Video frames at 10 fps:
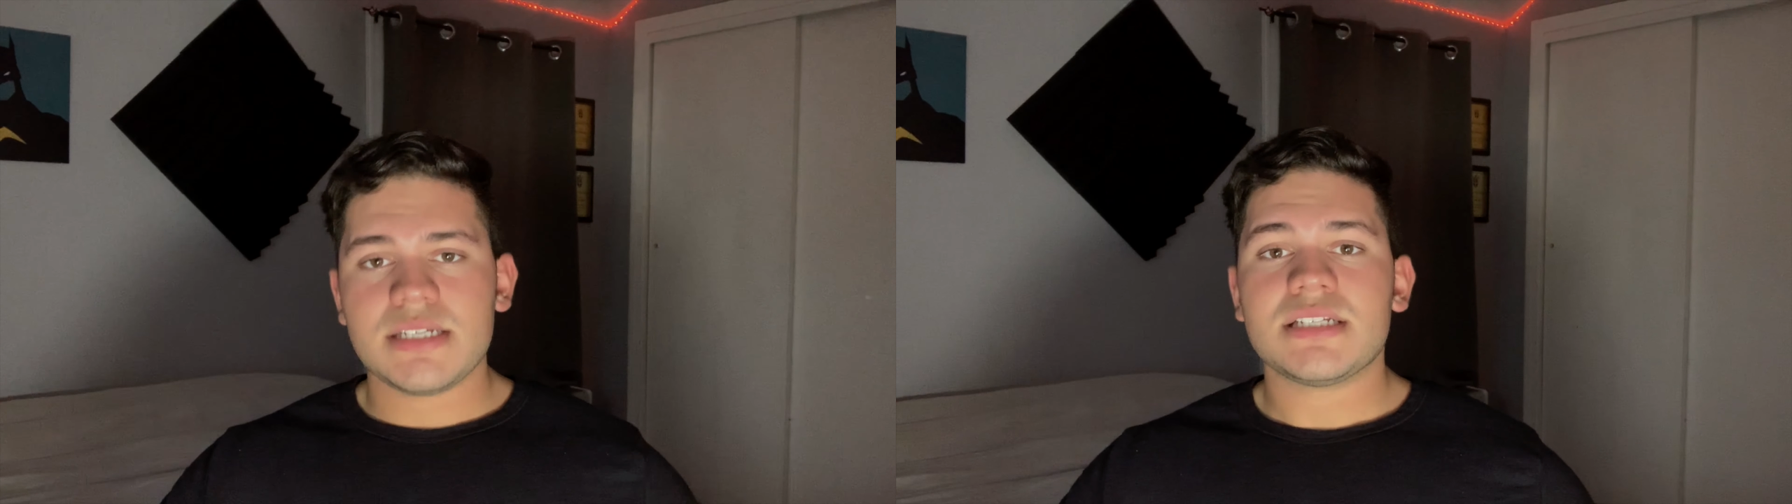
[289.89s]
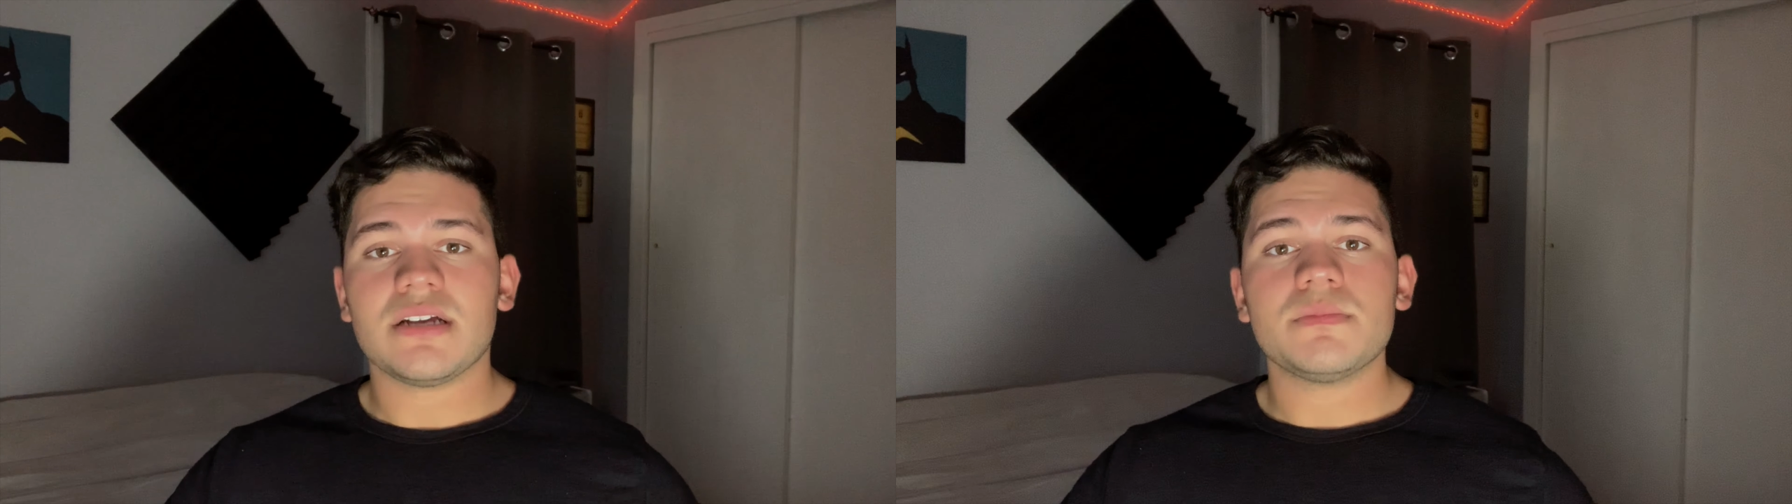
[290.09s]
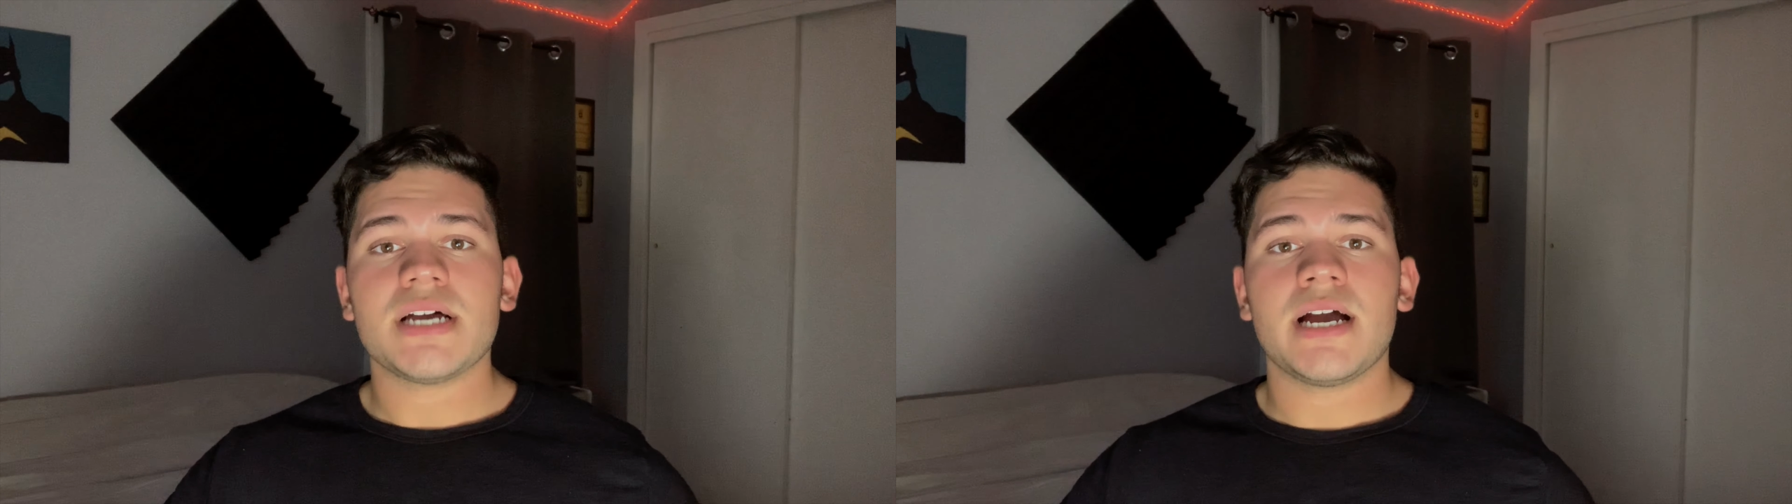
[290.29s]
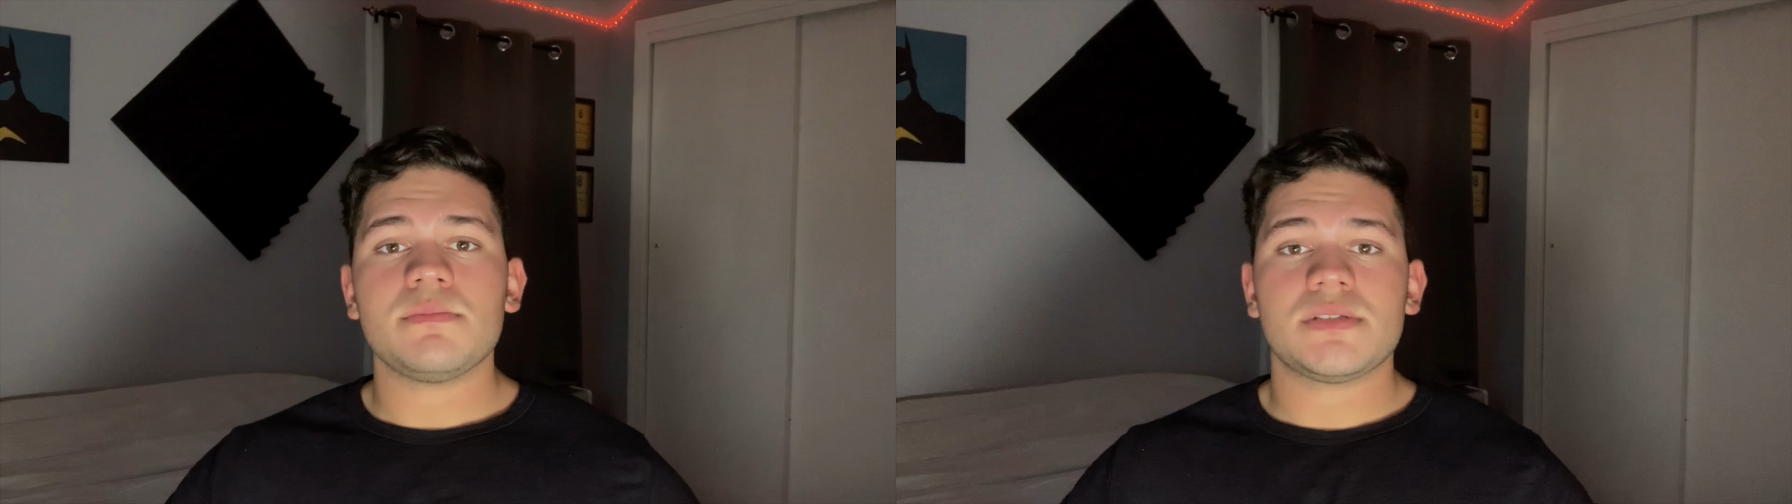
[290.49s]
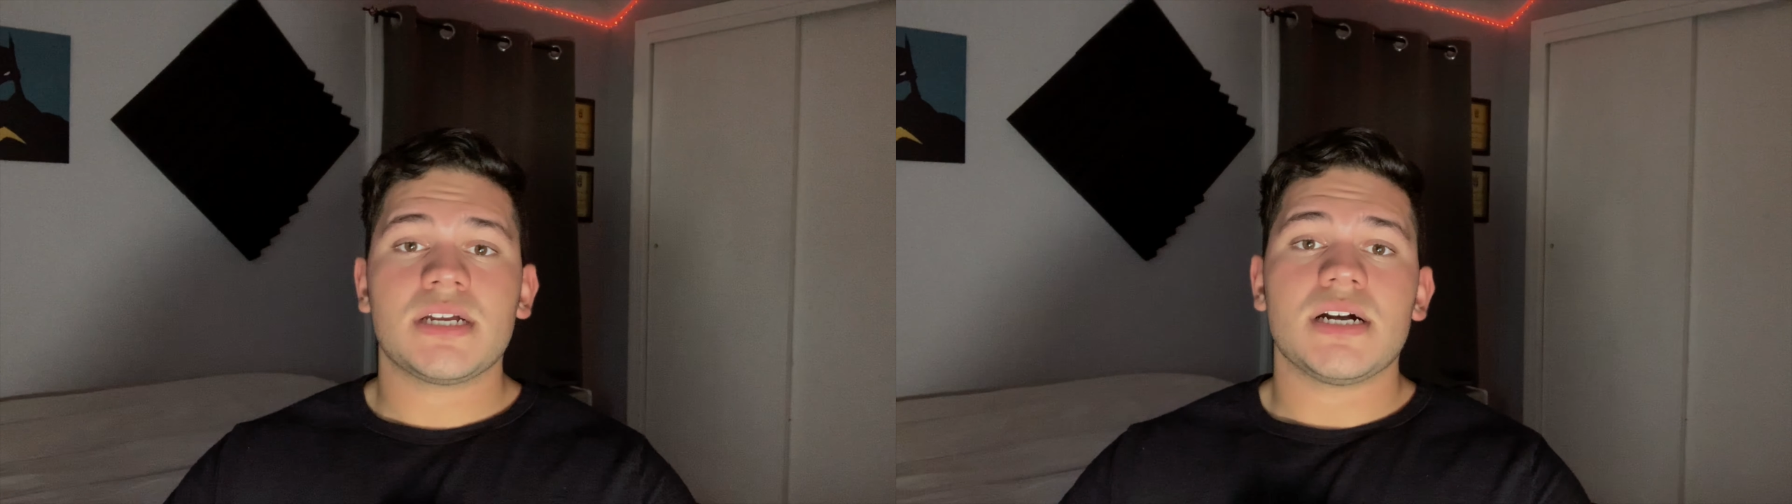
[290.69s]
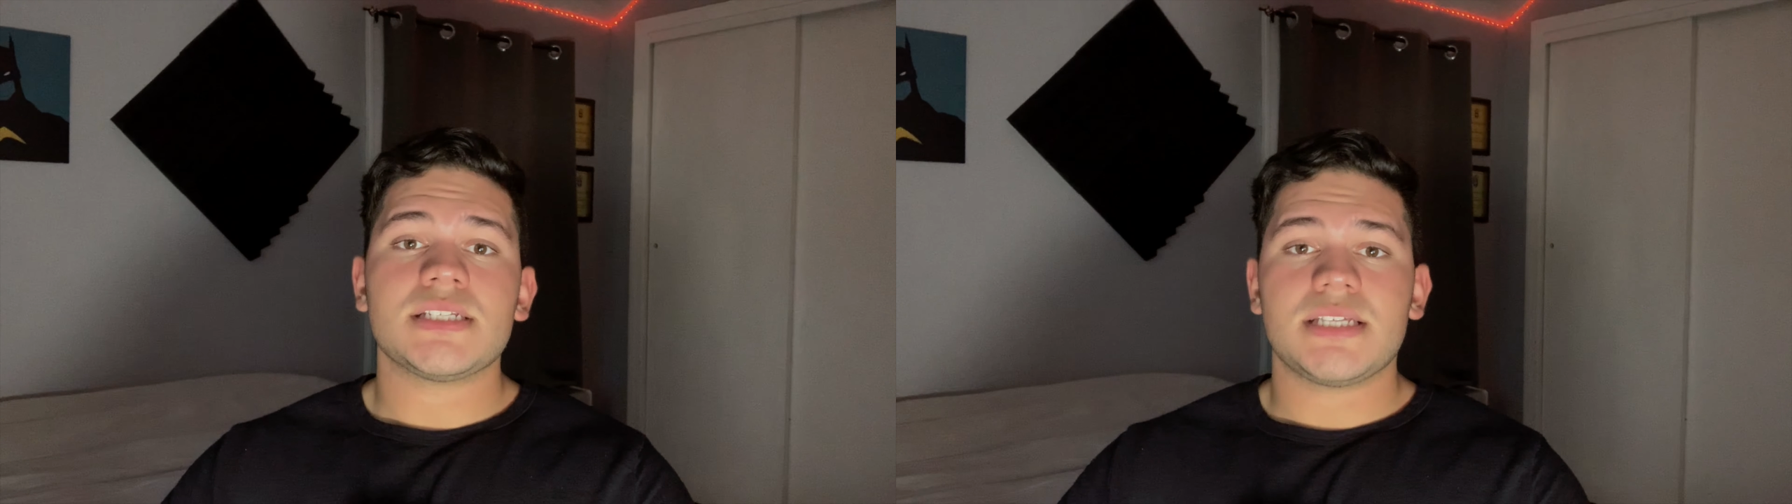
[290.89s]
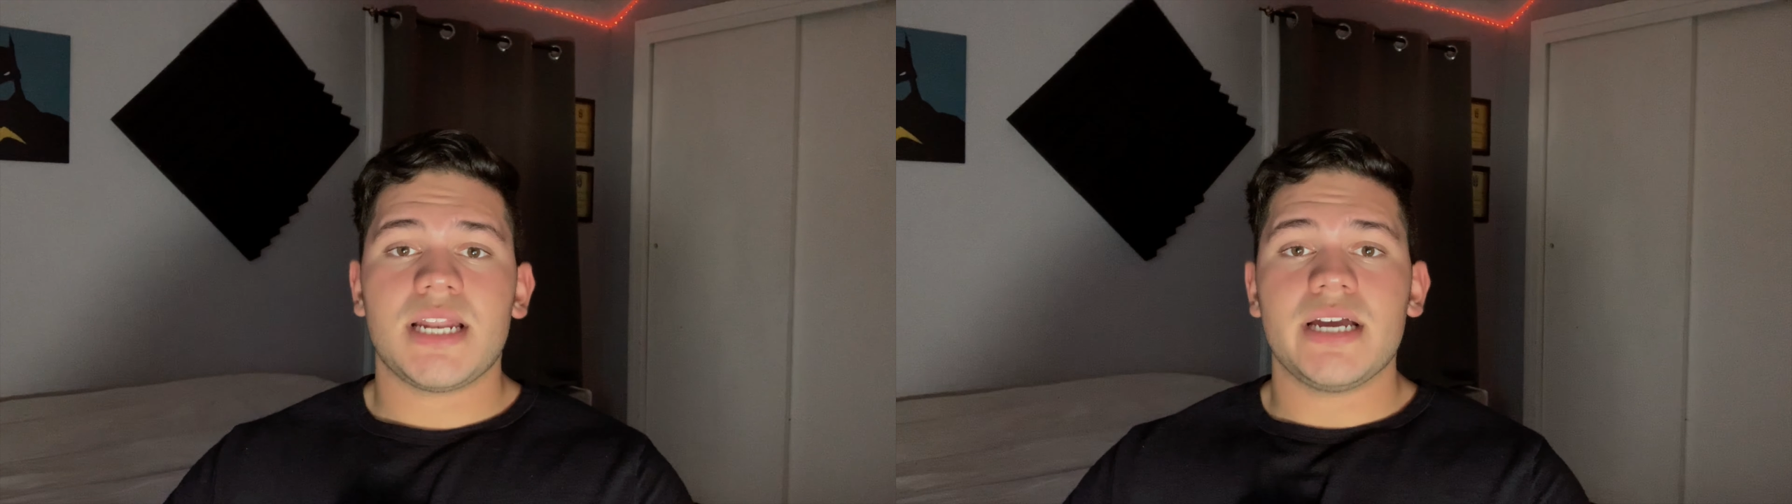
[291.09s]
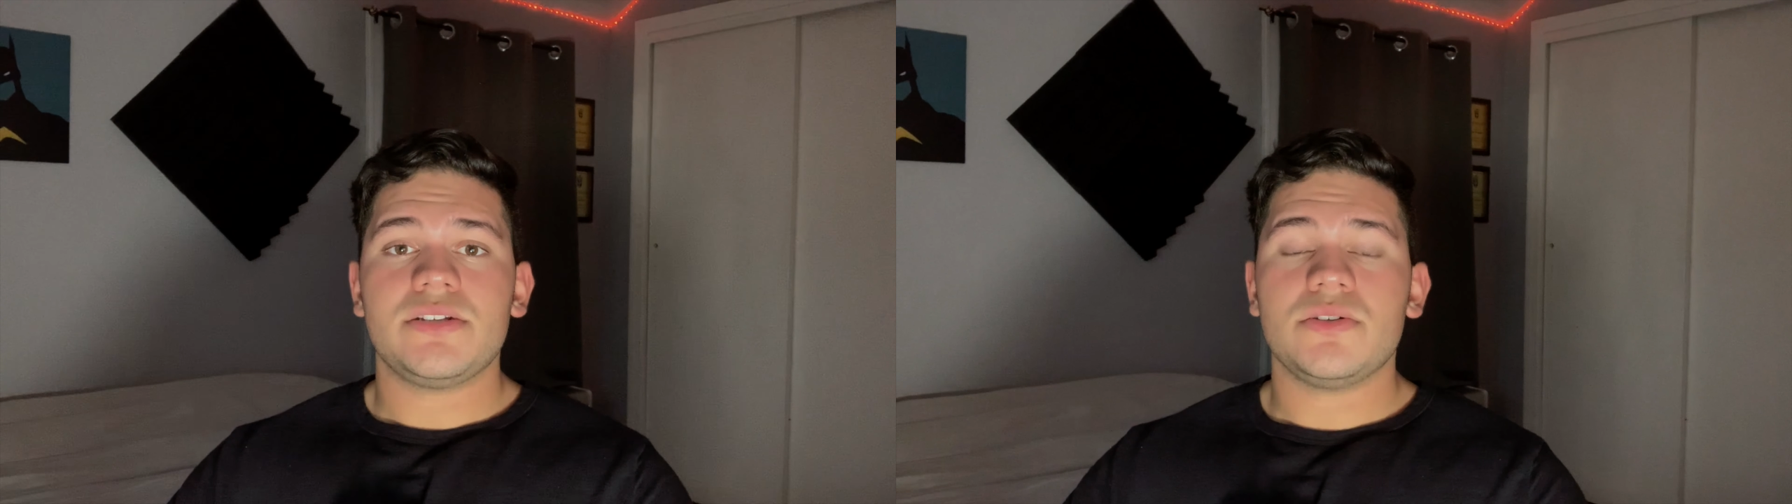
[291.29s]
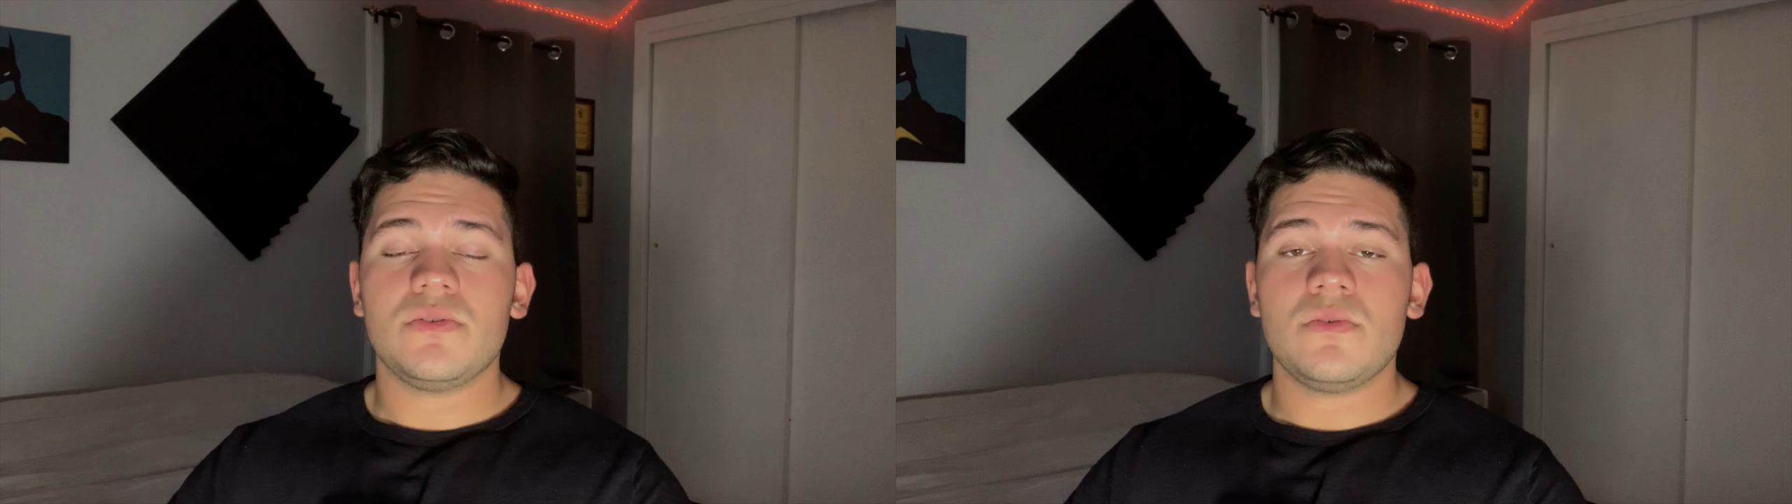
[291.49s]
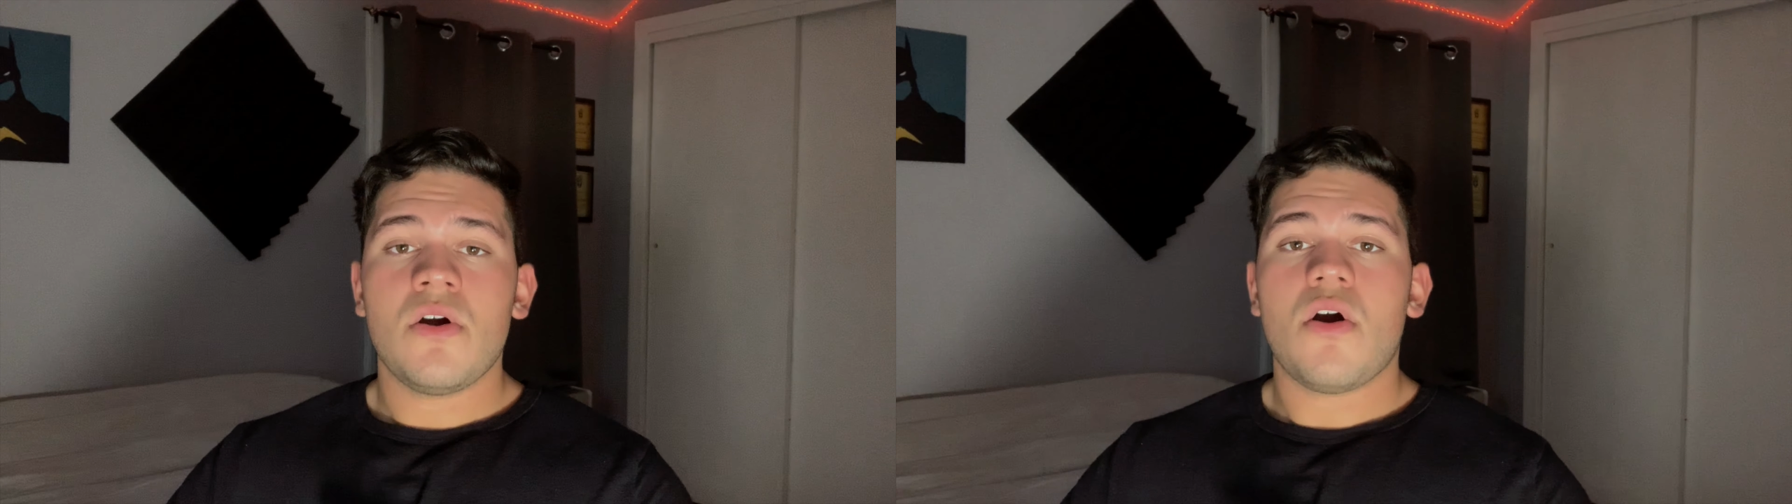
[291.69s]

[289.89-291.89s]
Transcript: Sometimes the cuts that I do